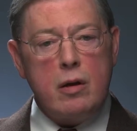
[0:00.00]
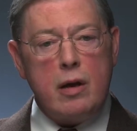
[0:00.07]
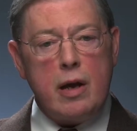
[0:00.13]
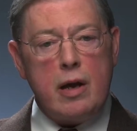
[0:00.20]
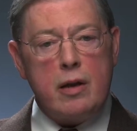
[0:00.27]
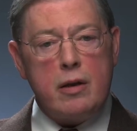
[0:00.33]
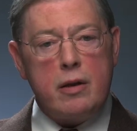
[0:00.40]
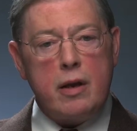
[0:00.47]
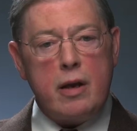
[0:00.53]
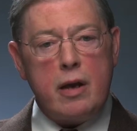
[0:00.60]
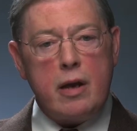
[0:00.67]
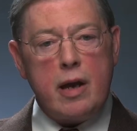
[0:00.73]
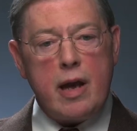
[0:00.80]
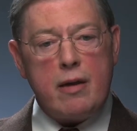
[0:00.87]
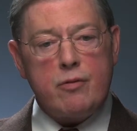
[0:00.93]
and
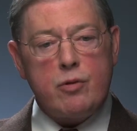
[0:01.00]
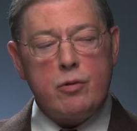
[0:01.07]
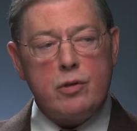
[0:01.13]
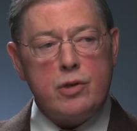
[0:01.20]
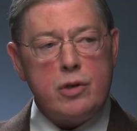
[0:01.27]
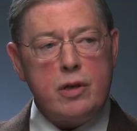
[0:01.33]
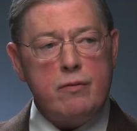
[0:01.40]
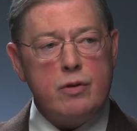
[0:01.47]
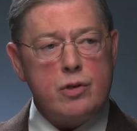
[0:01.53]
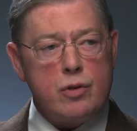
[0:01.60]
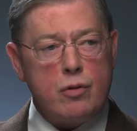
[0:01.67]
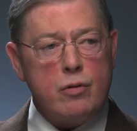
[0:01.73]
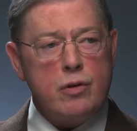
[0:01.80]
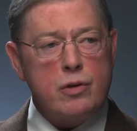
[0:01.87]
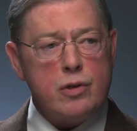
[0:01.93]
they have to achieve a
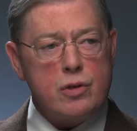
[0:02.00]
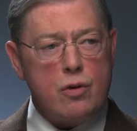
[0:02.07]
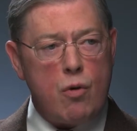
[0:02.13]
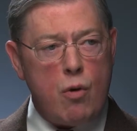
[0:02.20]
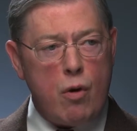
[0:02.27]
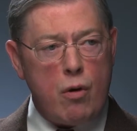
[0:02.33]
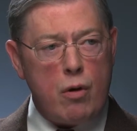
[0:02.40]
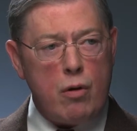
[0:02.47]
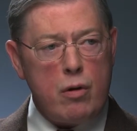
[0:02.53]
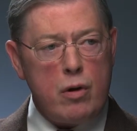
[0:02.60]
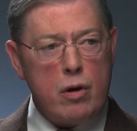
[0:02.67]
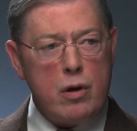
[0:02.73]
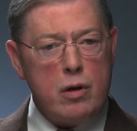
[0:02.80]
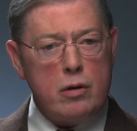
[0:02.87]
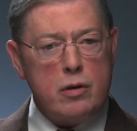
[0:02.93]
certain score
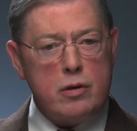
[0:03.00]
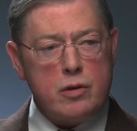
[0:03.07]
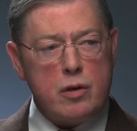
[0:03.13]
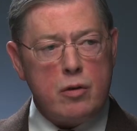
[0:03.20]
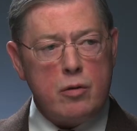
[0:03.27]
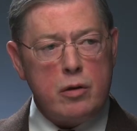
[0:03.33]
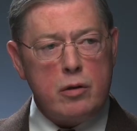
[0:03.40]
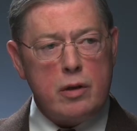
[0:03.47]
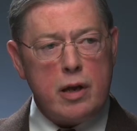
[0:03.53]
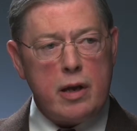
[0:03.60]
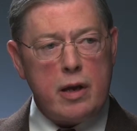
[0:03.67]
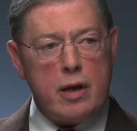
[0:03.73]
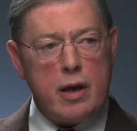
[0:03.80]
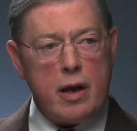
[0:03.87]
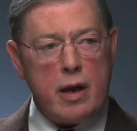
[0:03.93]
to show that
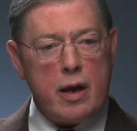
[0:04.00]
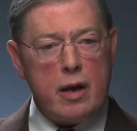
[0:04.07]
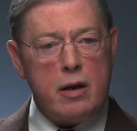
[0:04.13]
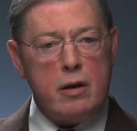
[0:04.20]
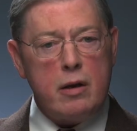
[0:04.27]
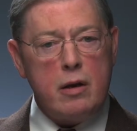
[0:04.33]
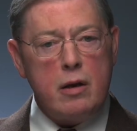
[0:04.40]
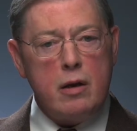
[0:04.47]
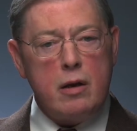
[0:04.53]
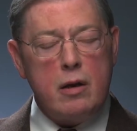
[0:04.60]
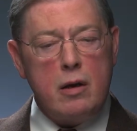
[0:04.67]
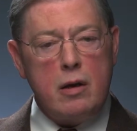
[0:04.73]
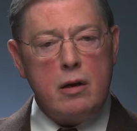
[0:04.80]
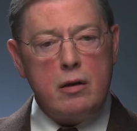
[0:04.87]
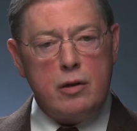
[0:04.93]
they can
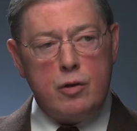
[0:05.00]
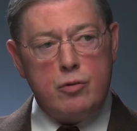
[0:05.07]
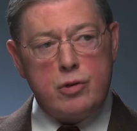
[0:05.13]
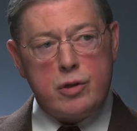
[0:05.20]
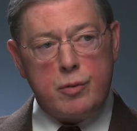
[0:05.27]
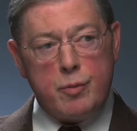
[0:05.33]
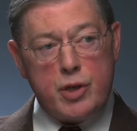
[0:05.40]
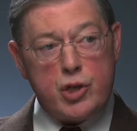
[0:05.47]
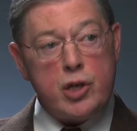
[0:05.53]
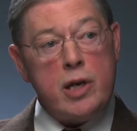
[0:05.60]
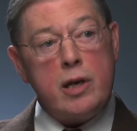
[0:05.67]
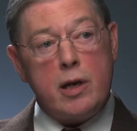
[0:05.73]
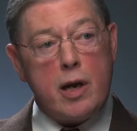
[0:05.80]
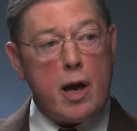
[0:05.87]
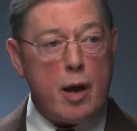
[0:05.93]
use the
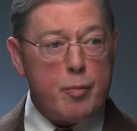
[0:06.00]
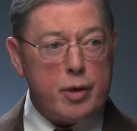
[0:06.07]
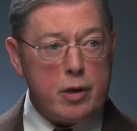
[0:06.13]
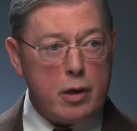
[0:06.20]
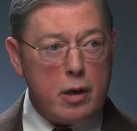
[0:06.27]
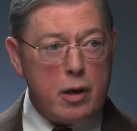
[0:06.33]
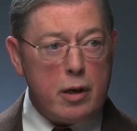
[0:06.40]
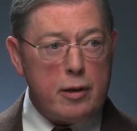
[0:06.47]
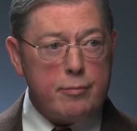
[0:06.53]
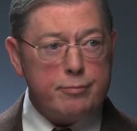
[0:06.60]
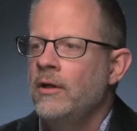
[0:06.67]
machine competently.